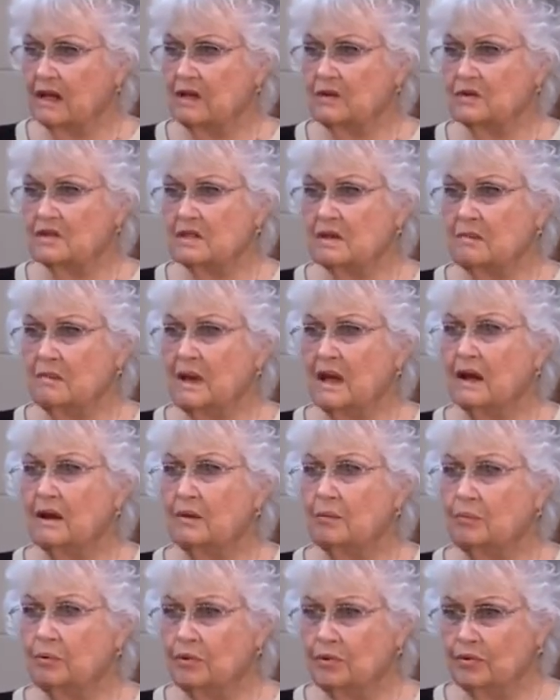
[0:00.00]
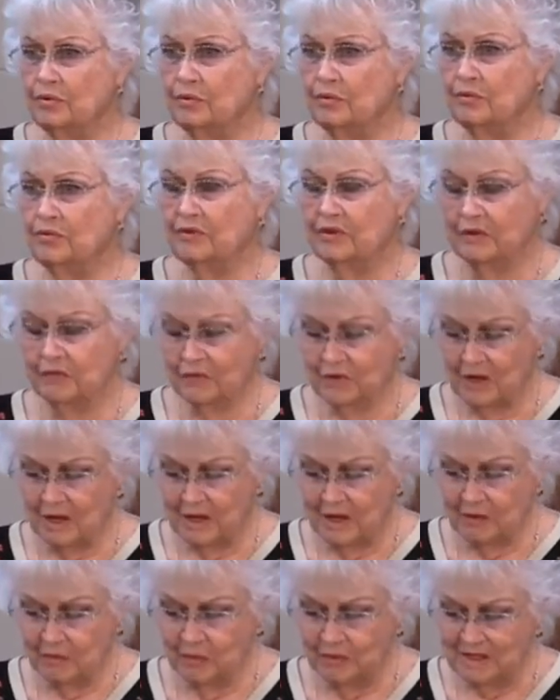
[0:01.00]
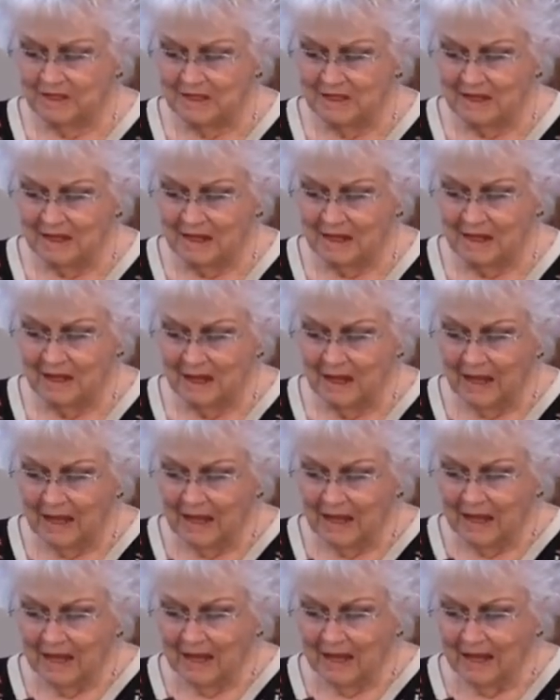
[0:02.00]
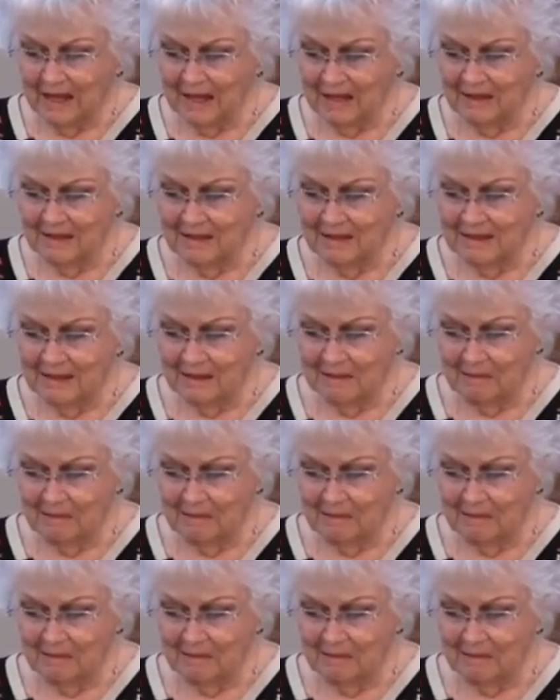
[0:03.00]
He was a man approved of God, wasn't he? And